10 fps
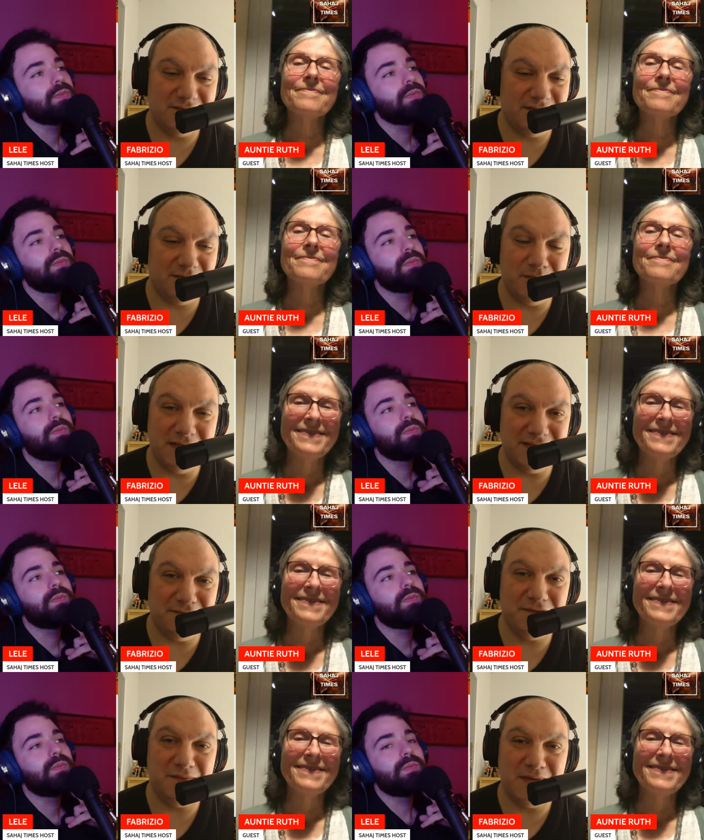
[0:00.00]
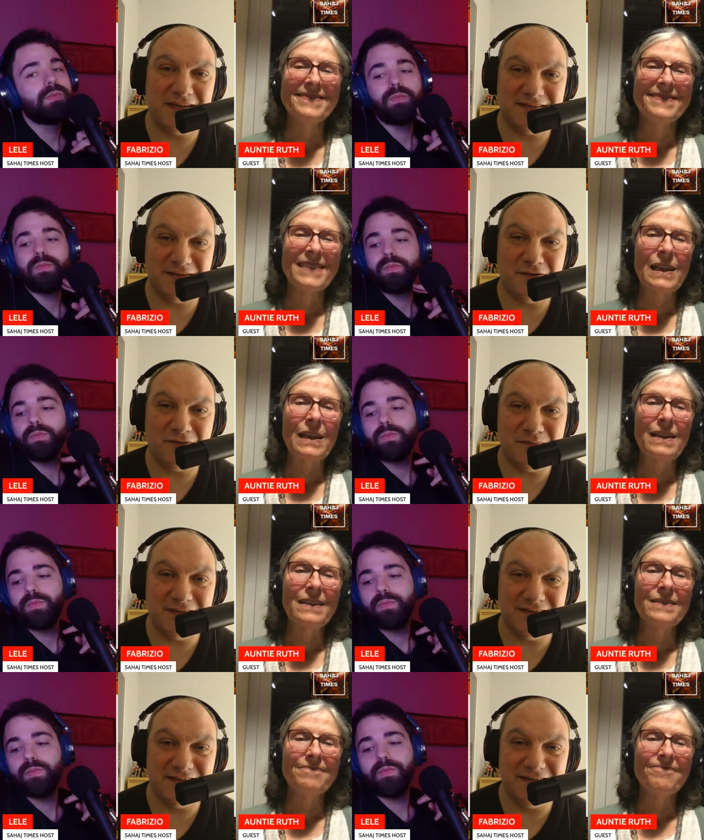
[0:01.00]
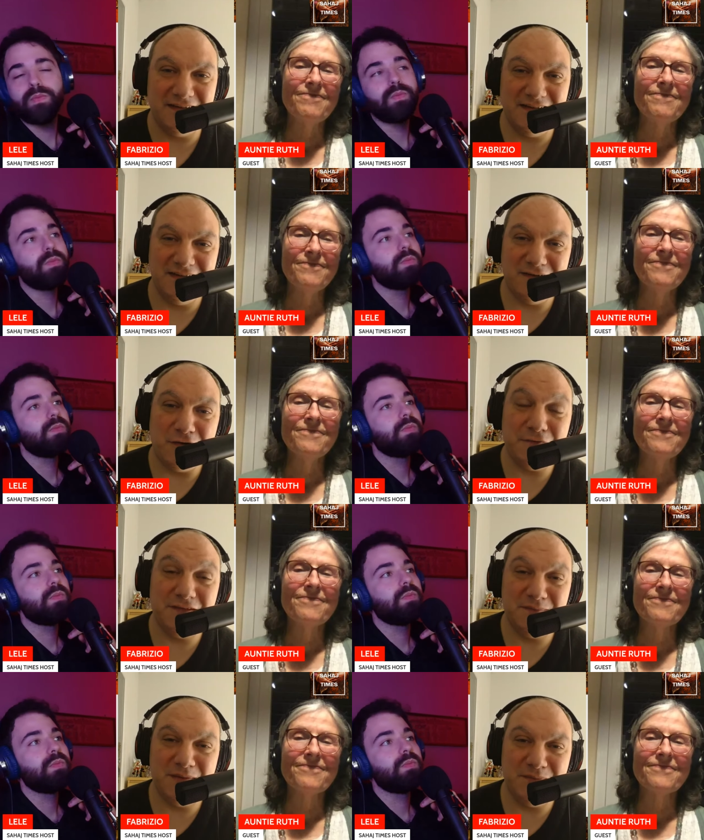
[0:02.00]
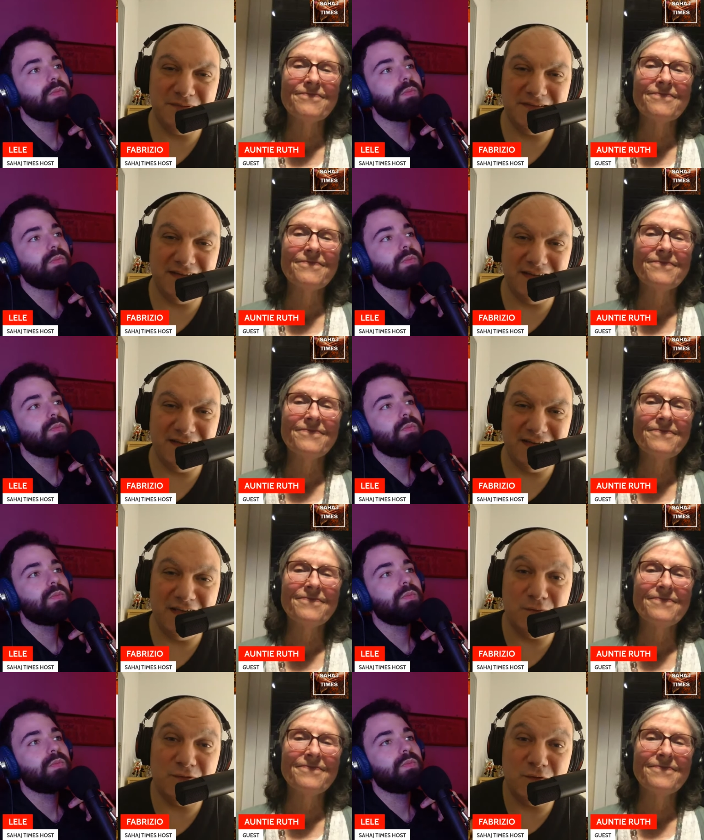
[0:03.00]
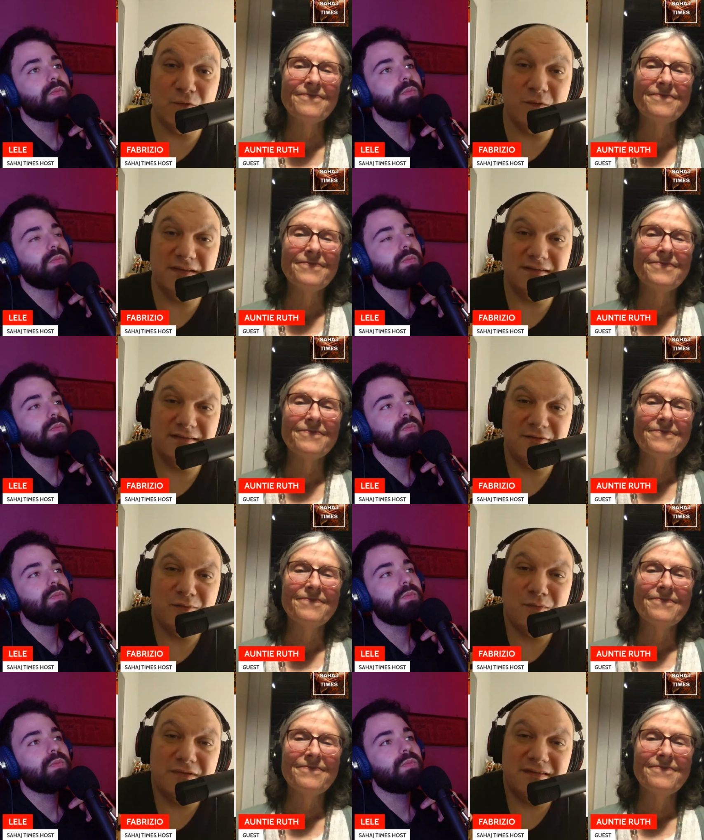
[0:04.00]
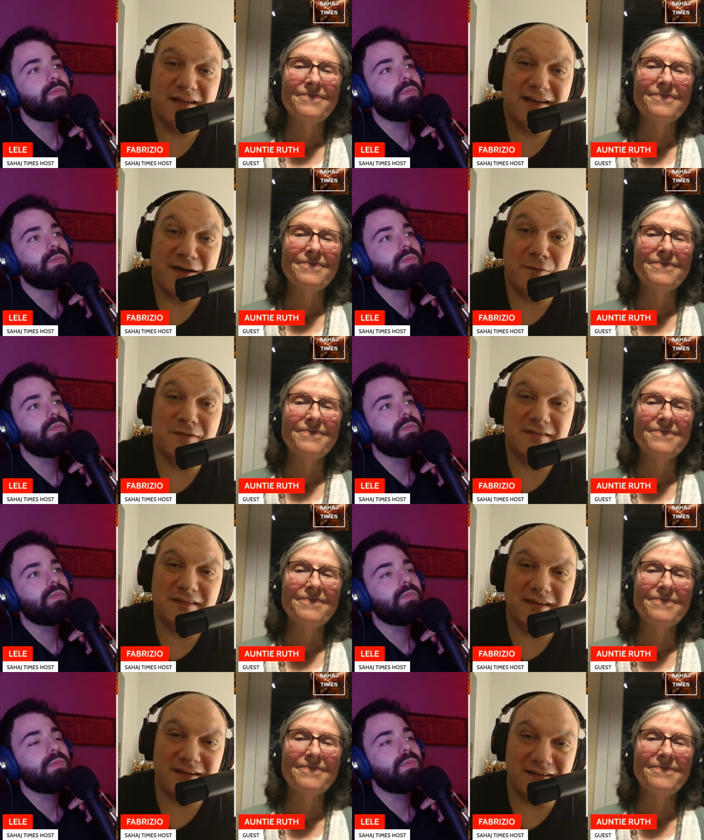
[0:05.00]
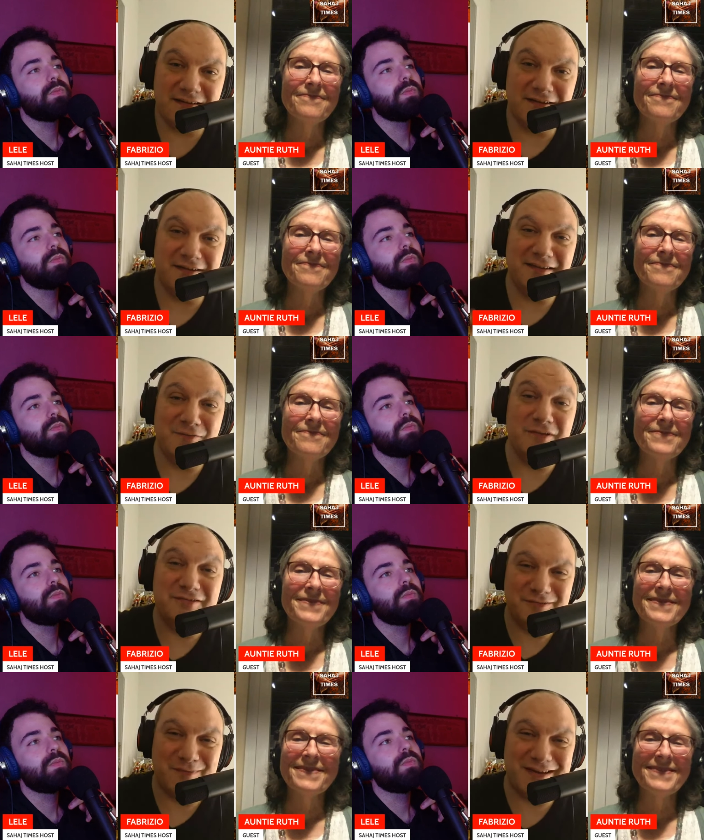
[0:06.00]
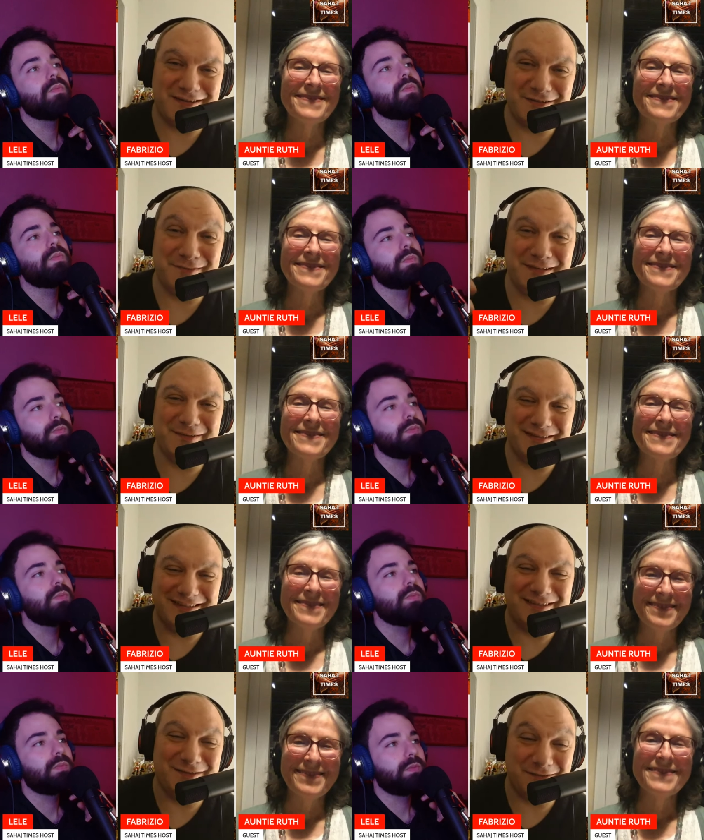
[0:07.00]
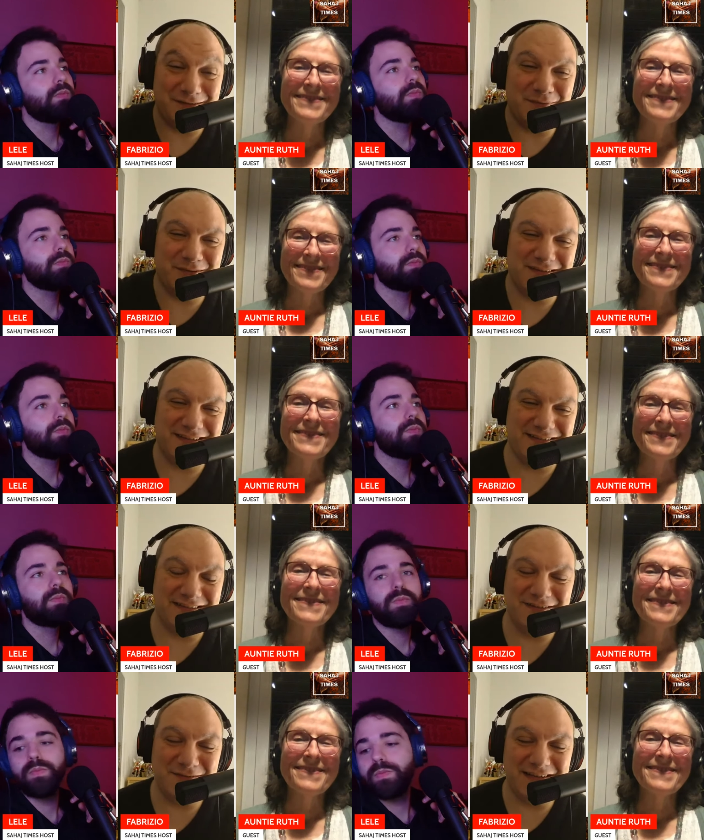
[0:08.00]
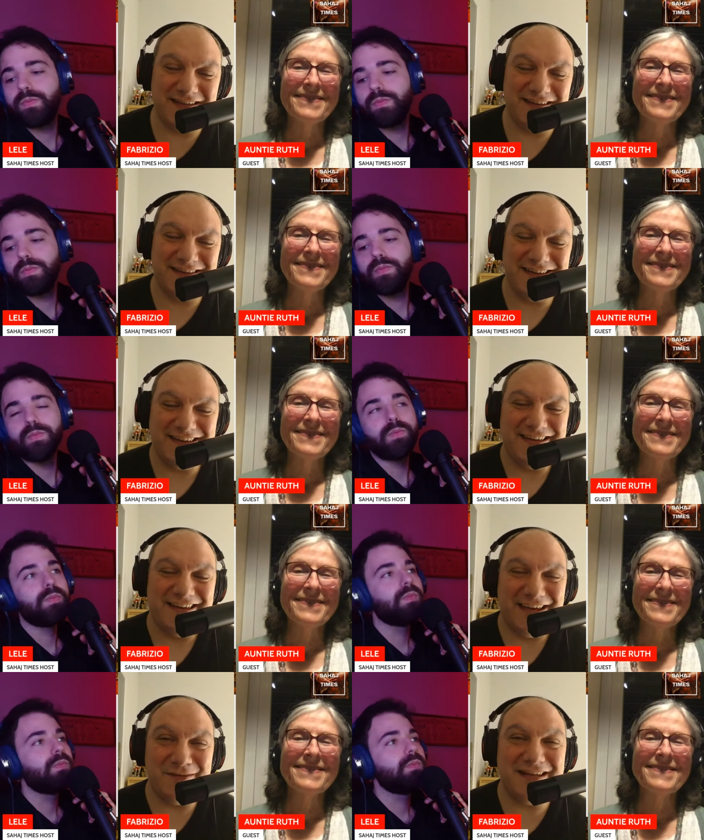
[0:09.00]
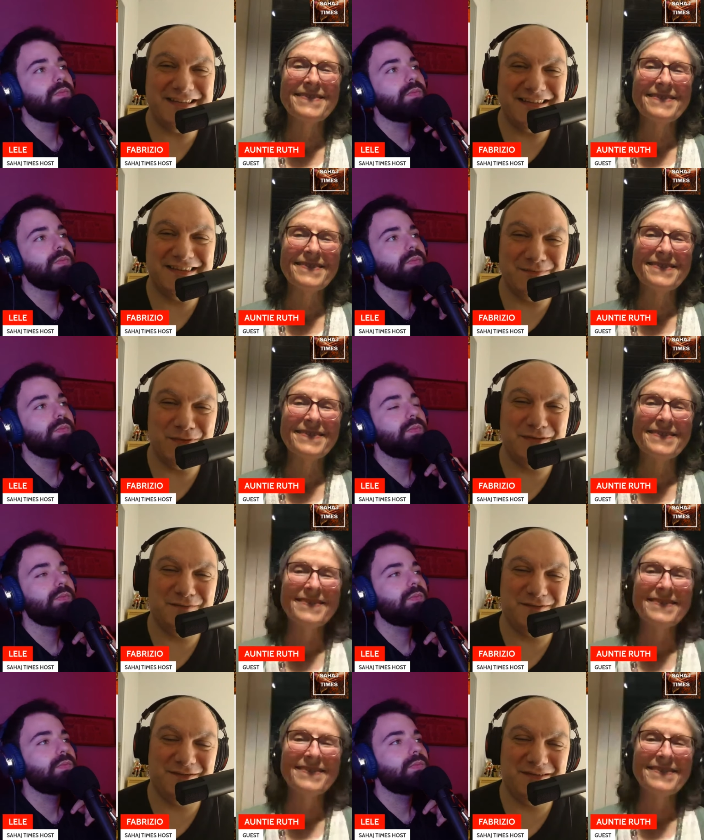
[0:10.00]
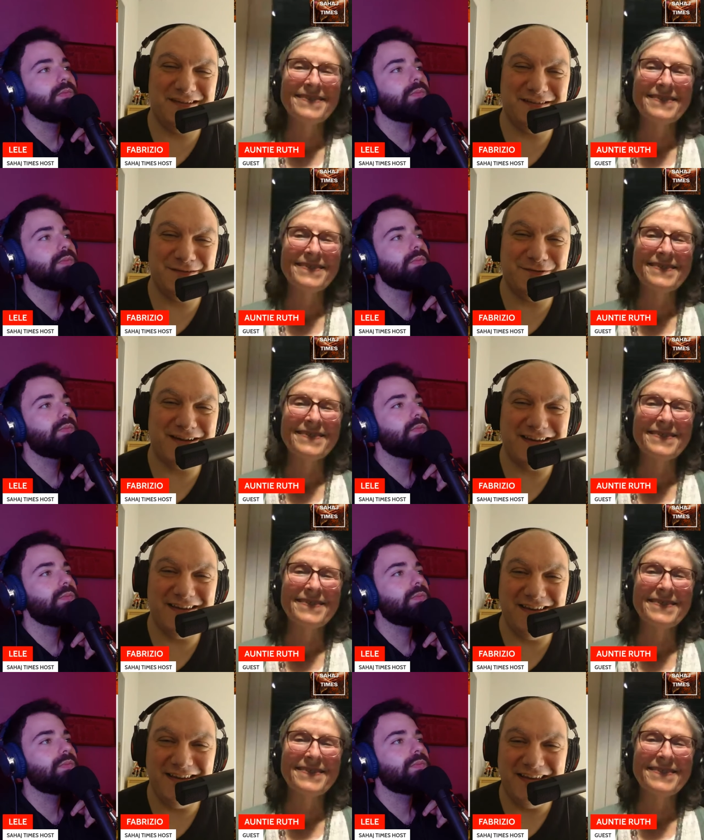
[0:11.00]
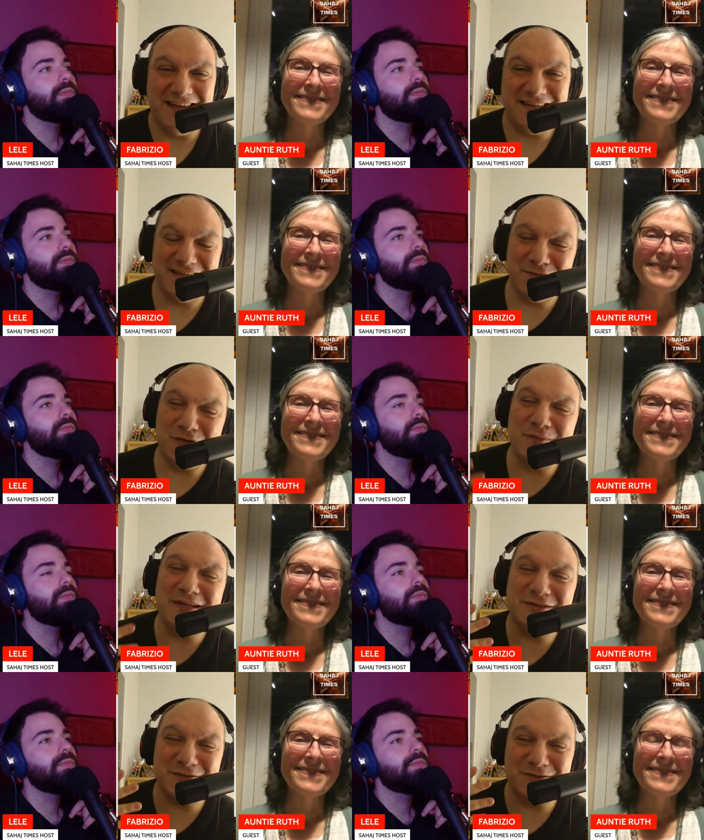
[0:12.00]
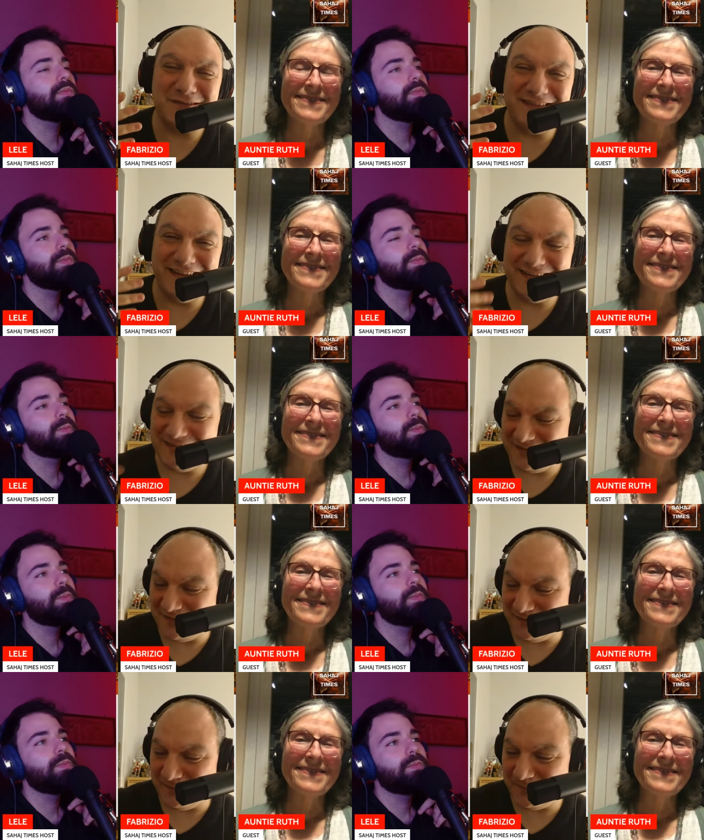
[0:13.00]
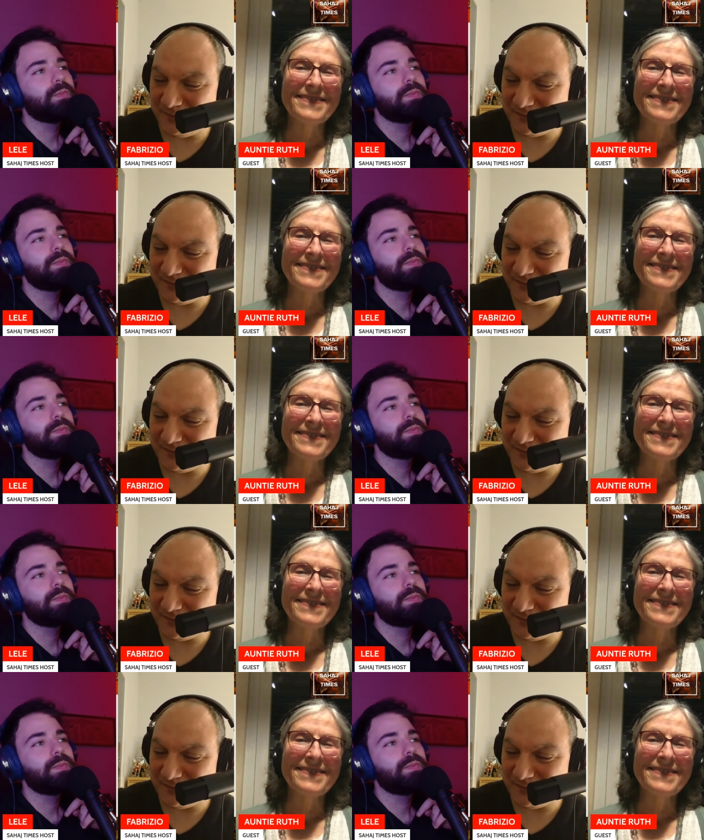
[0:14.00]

Speaker 1: amazing feedbacks and comments and often people say it was always almost like I was there with Shri Mataji when I was listening to the podcast. And it's really, it really something beautiful to hear. So I just want to make sure that um,